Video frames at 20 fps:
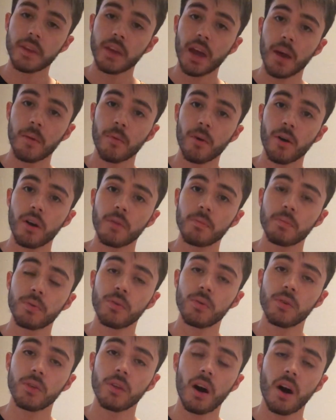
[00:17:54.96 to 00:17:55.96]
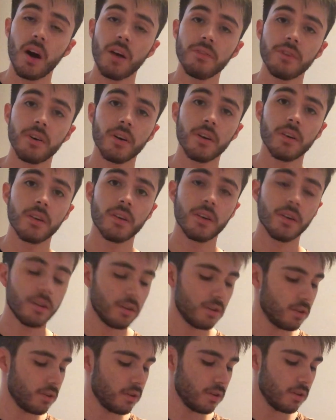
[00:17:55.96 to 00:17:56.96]
hammer on, pull off
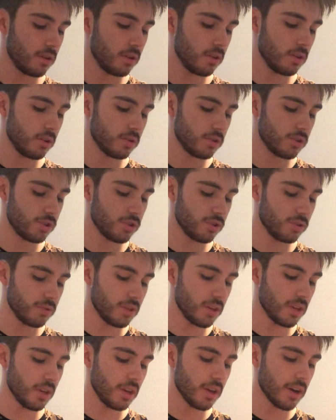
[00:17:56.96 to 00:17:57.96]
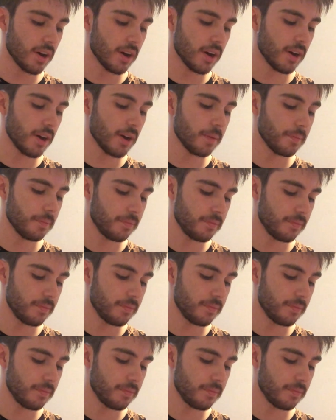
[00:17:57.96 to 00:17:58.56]
to the A